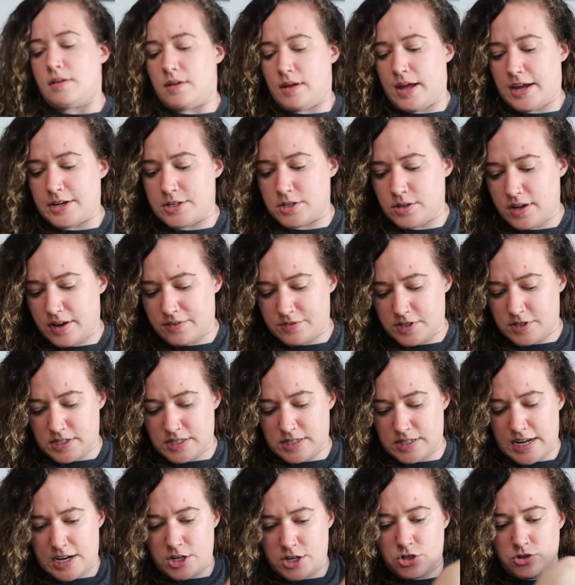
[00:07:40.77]
I do have to
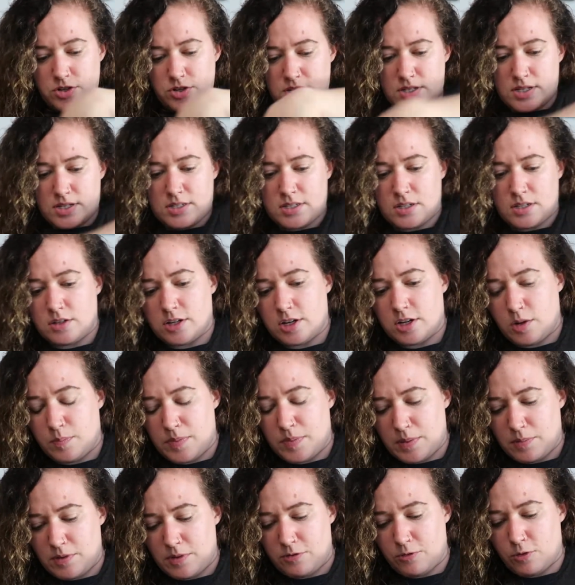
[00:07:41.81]
stain treat this a little
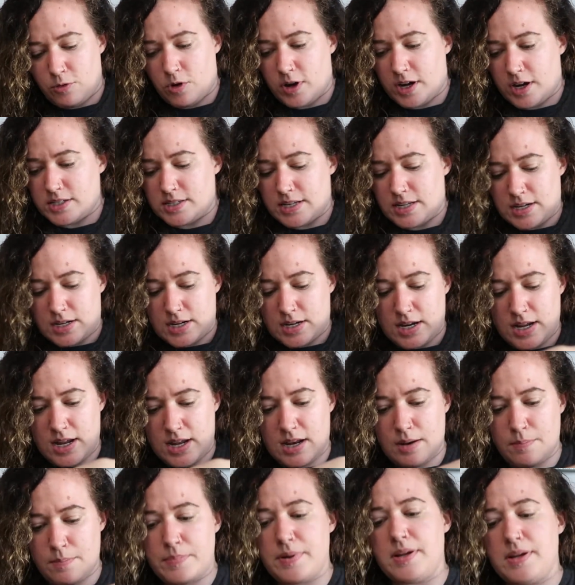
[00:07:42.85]
bit before I send it
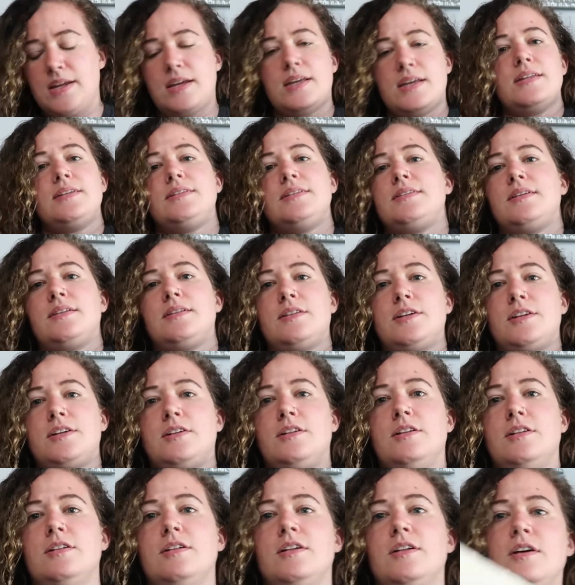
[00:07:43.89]
in, but it is a
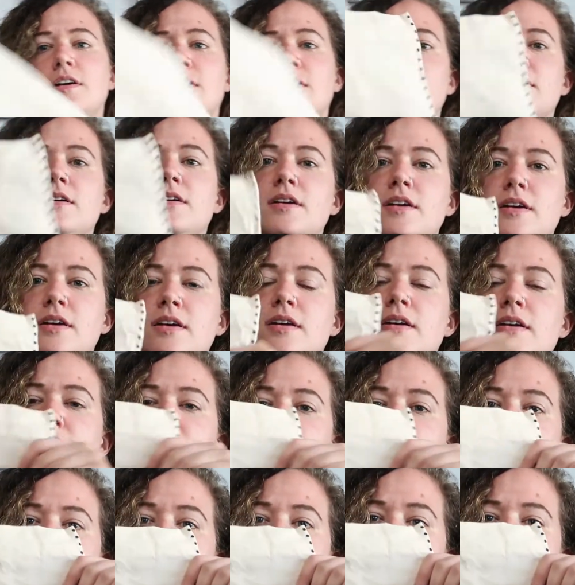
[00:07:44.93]
little
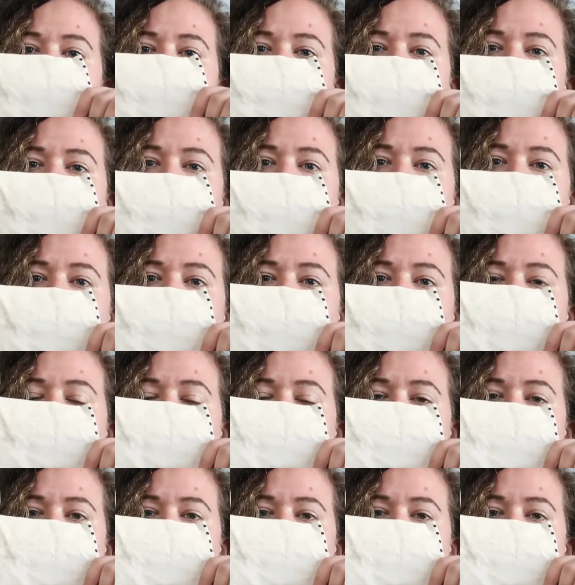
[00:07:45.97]
cloth bag from